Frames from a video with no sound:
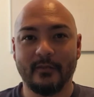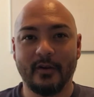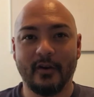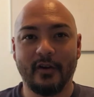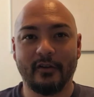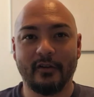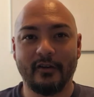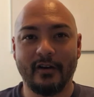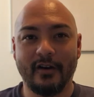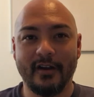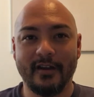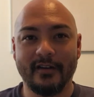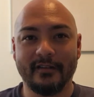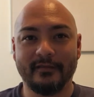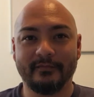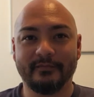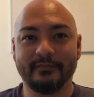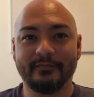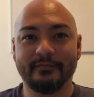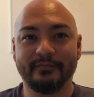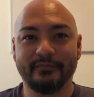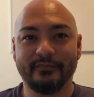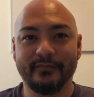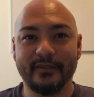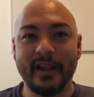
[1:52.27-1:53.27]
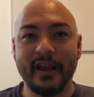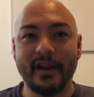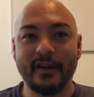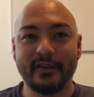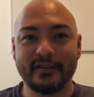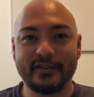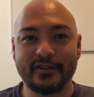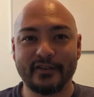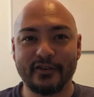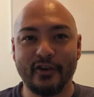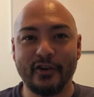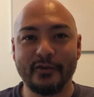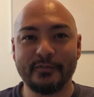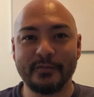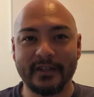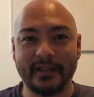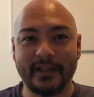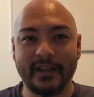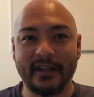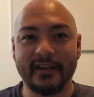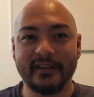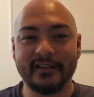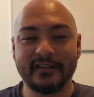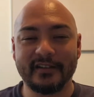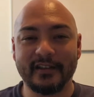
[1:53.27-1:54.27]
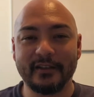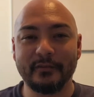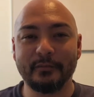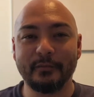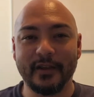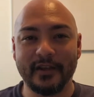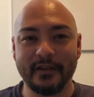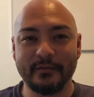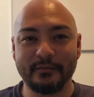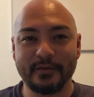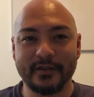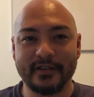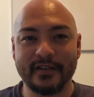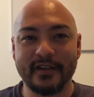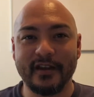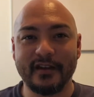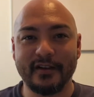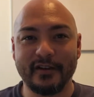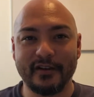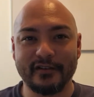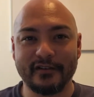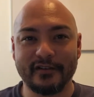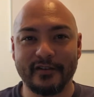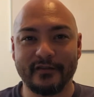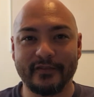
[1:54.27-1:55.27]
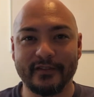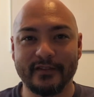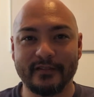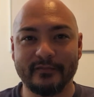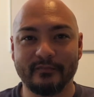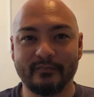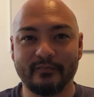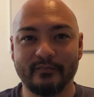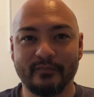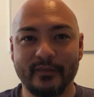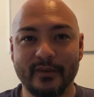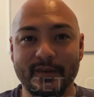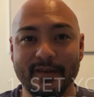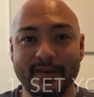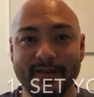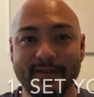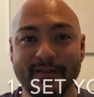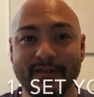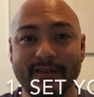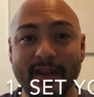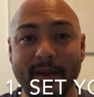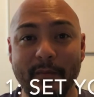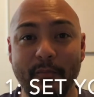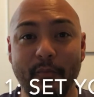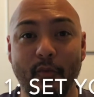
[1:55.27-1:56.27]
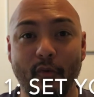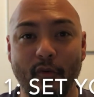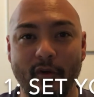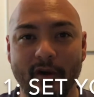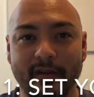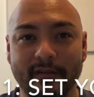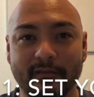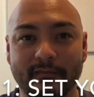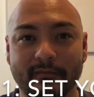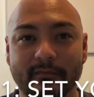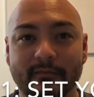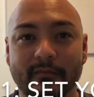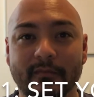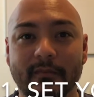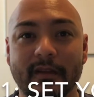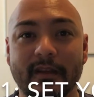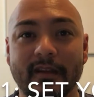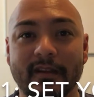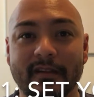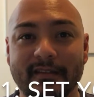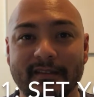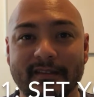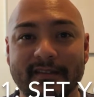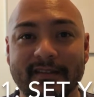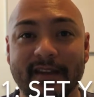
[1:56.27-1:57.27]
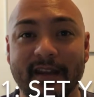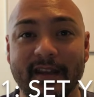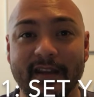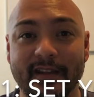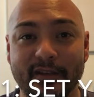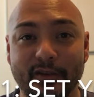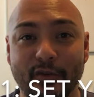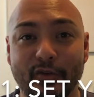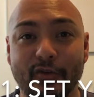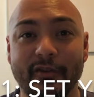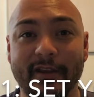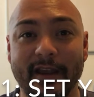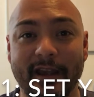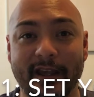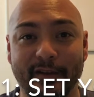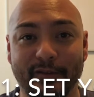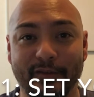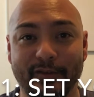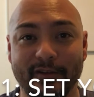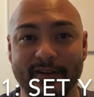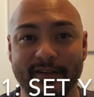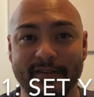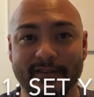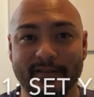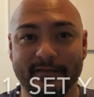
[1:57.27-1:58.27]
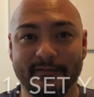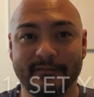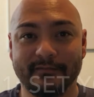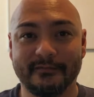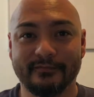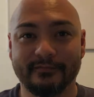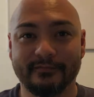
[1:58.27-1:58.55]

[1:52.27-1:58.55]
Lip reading: Alright, now it's time to get into the meat and potatoes of it. Step 1, set your calories.